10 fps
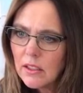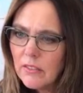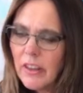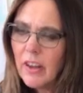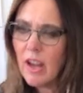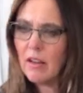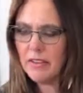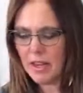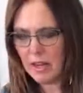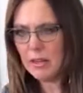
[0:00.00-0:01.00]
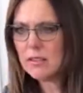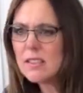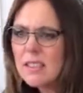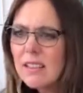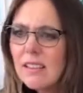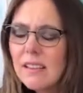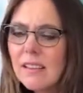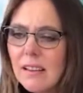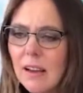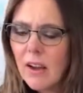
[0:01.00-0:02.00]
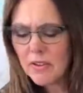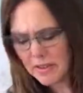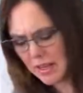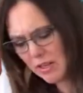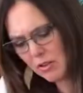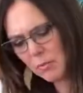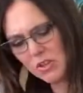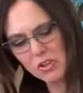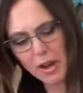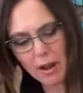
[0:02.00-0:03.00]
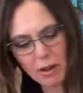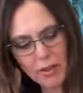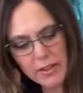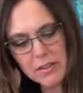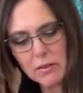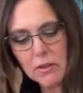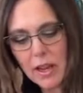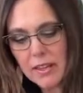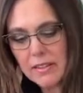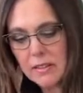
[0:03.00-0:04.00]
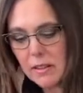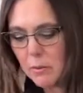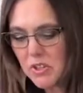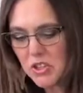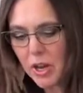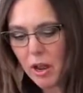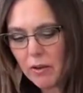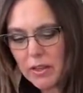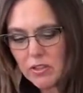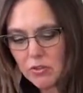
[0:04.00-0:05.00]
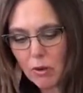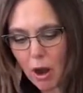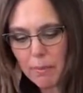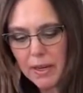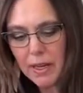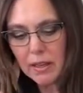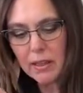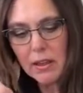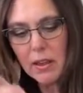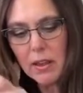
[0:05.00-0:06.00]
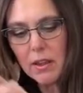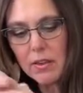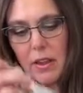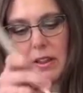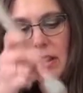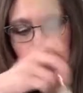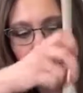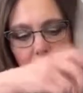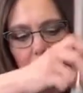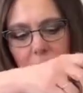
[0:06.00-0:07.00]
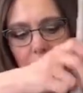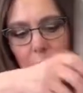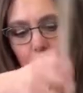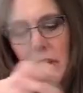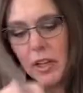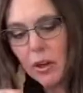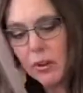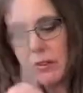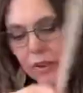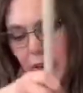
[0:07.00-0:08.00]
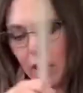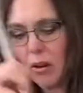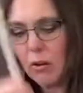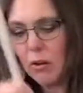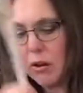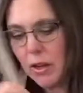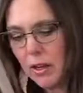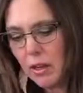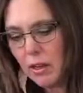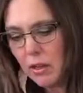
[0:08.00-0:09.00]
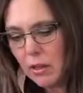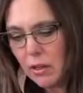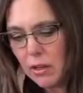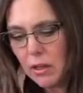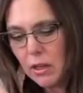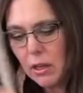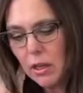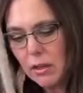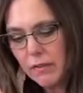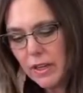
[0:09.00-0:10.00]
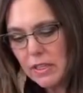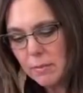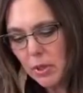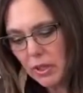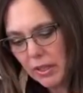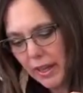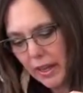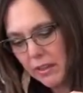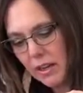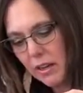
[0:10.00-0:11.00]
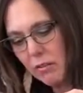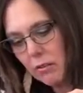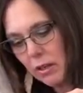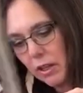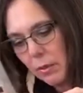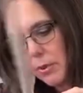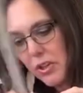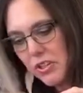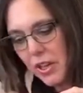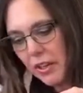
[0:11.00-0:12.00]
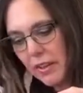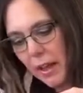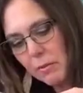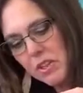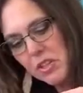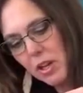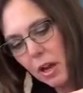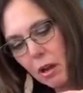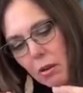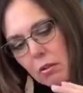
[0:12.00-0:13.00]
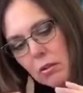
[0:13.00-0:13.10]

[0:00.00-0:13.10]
Oh, thanks. Oh, thank you, Michelle. That's so nice. So Michelle is dropping the links for you over there in Facebook land. I really appreciate that, Michelle.